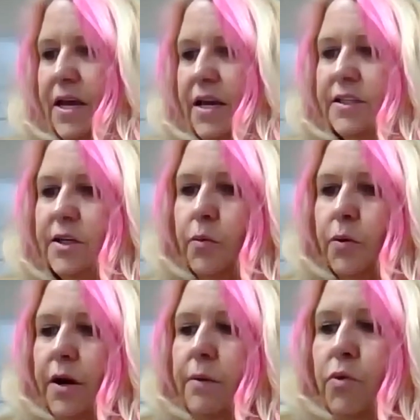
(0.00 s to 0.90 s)
So we're
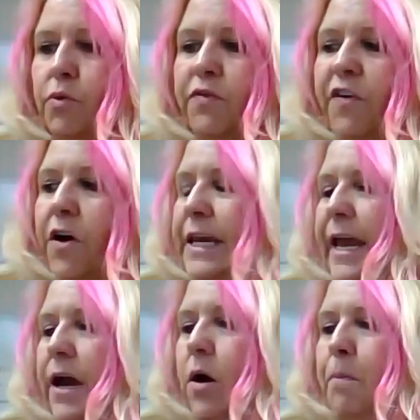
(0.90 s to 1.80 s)
going to move on
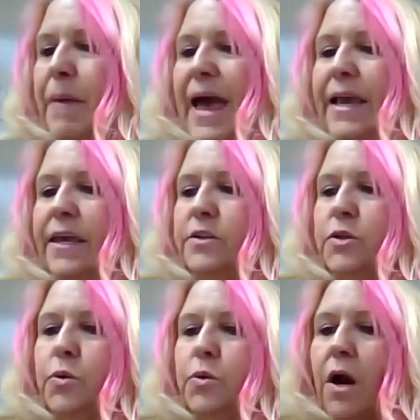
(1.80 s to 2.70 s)
now back
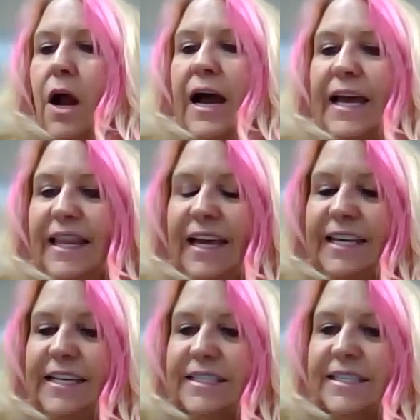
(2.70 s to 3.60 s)
into our
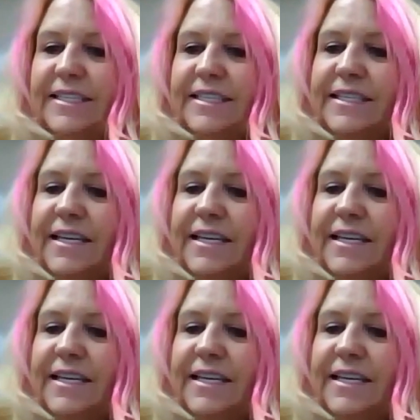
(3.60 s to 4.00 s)
highlights.